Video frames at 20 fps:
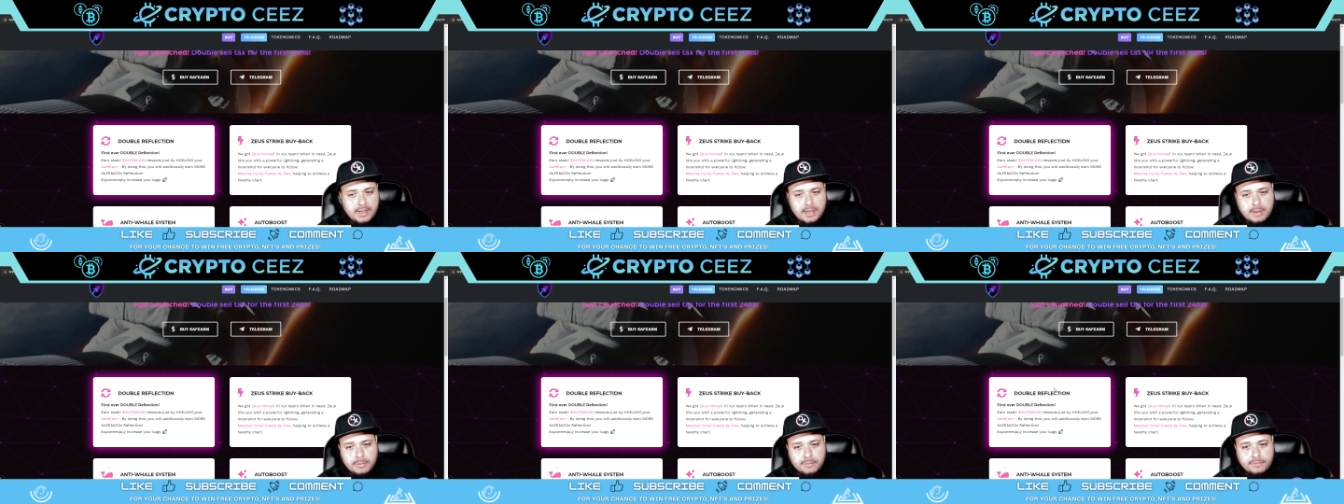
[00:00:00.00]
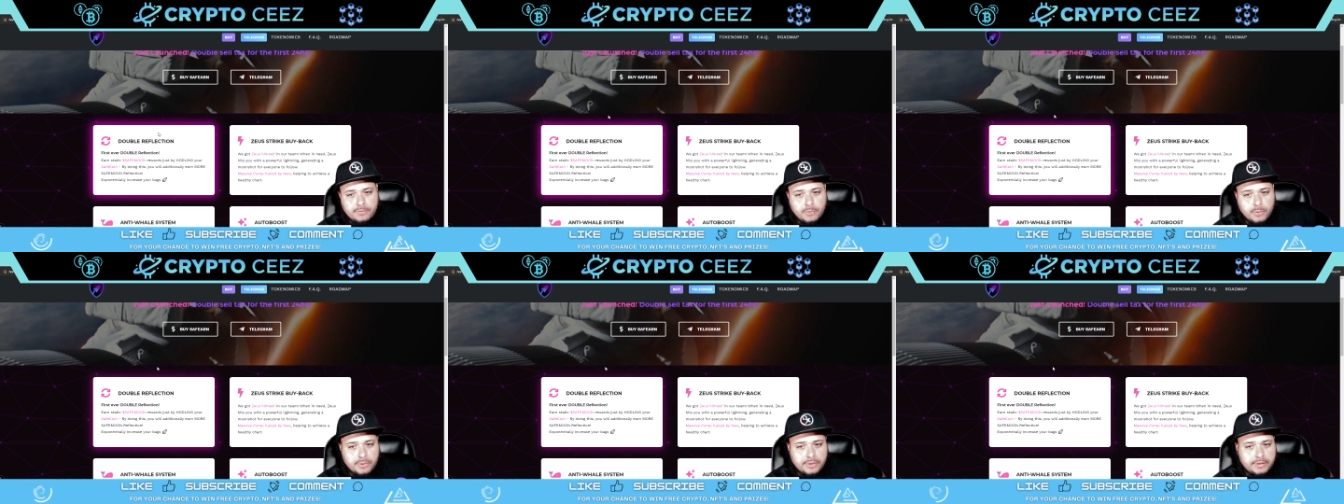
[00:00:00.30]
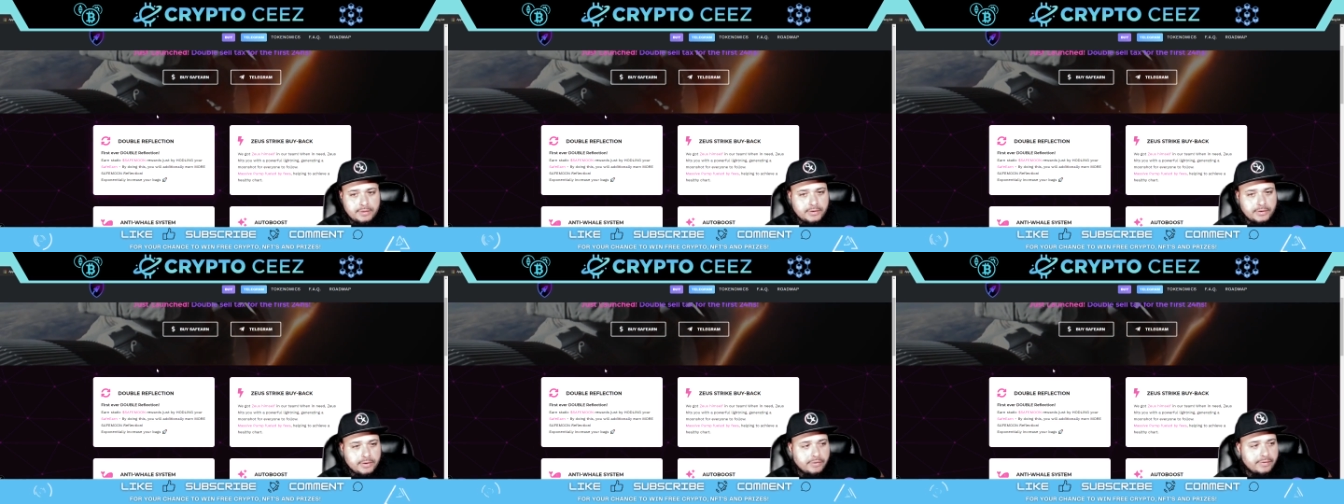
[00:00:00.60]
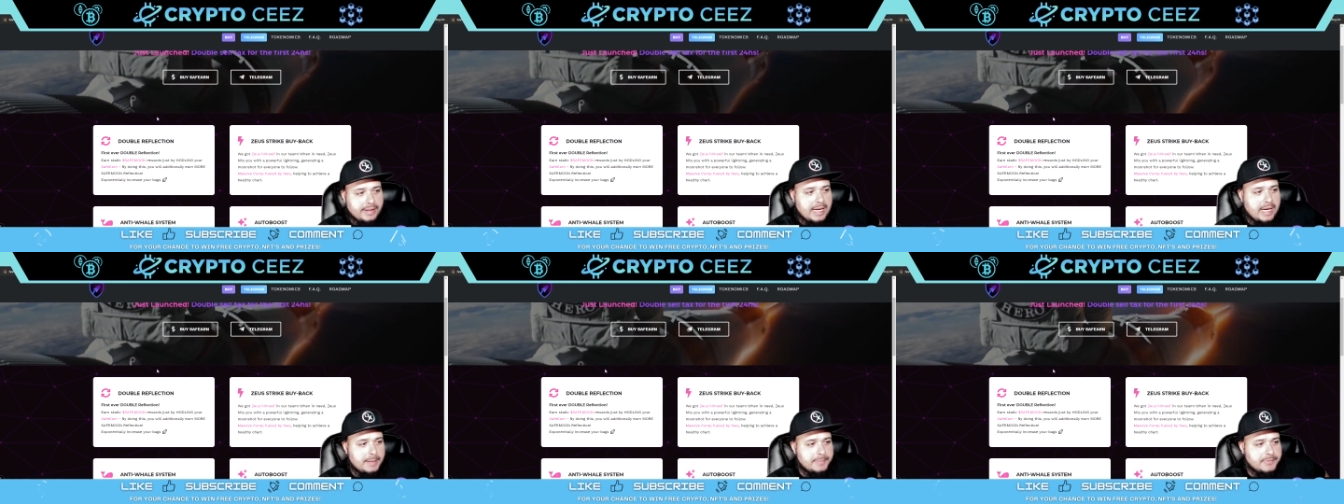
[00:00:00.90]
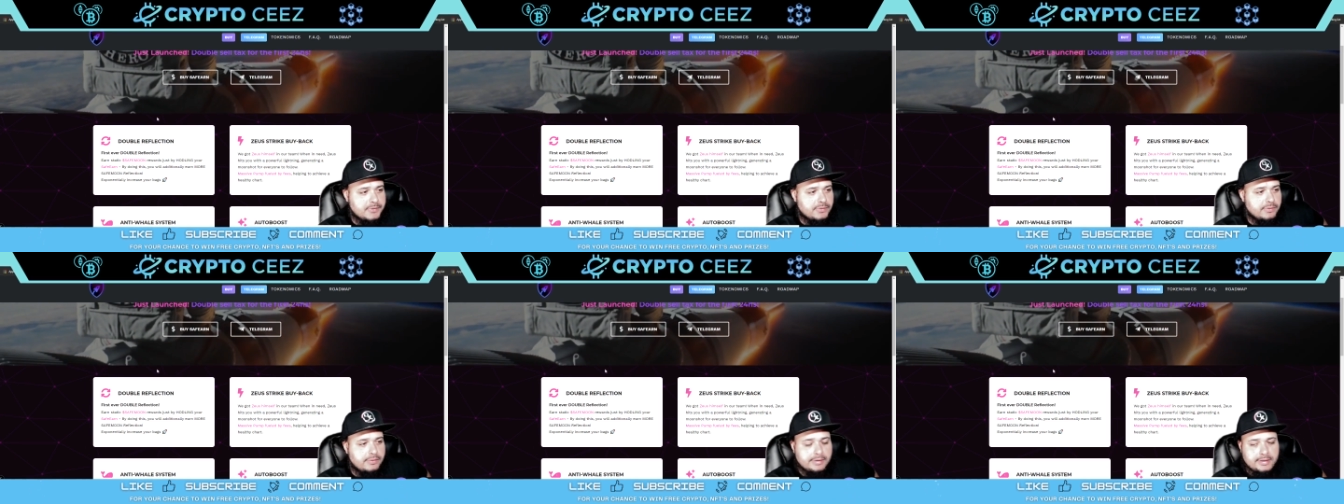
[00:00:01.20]
before they
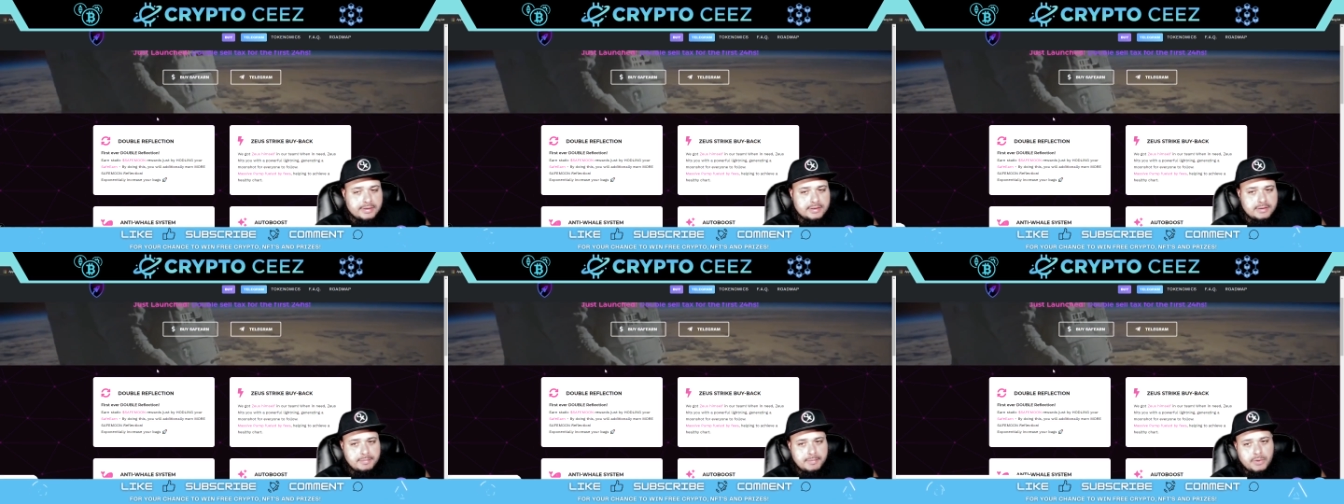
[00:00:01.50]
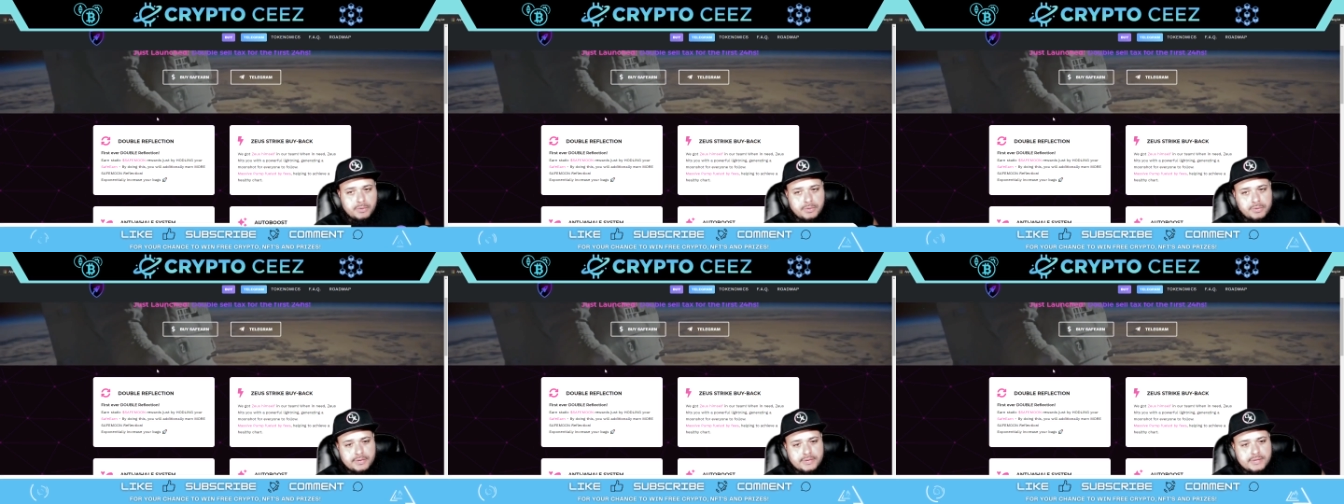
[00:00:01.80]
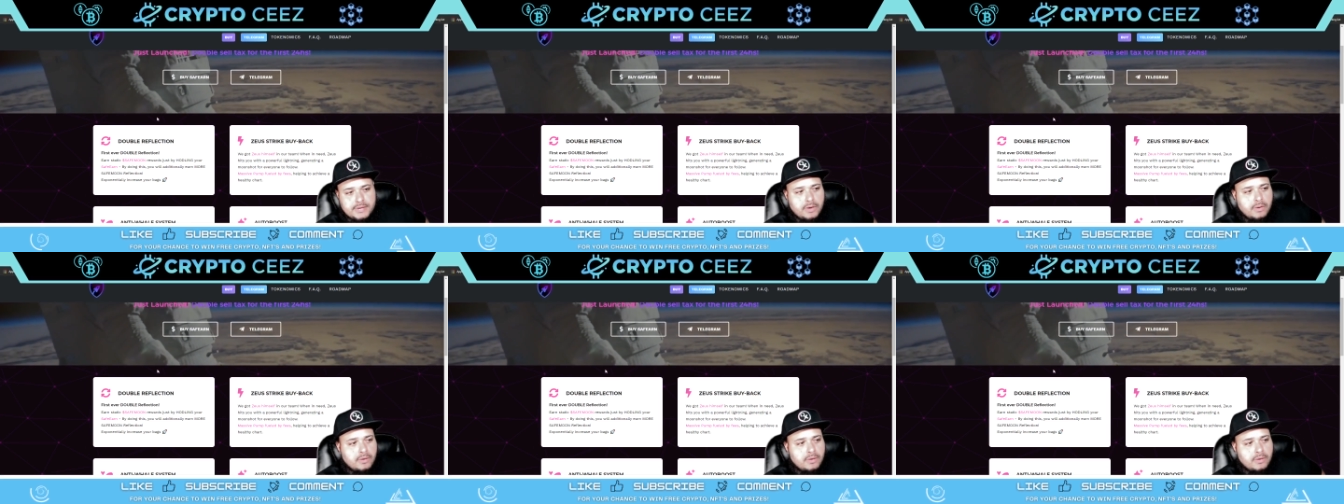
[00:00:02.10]
absolutely exploded. So